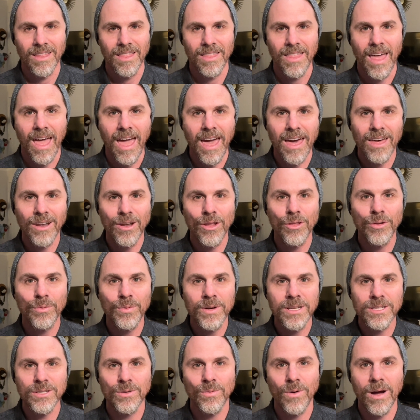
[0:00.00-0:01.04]
And the
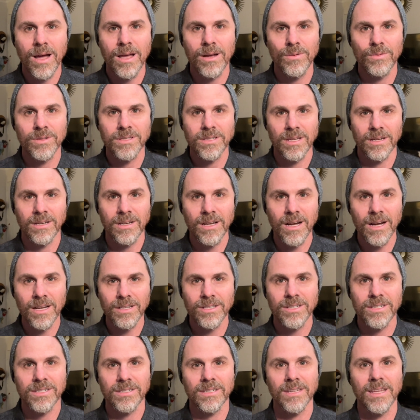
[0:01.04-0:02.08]
reason why it was done
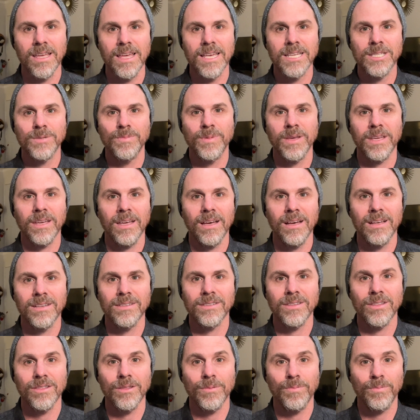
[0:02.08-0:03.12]
consciously is
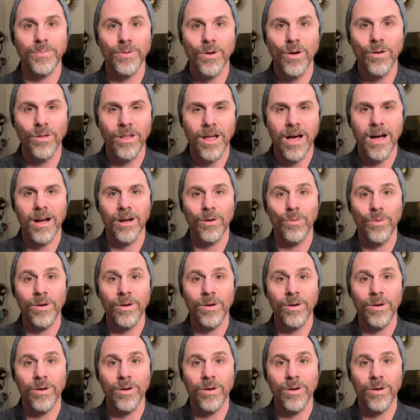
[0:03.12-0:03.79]
because the prologue,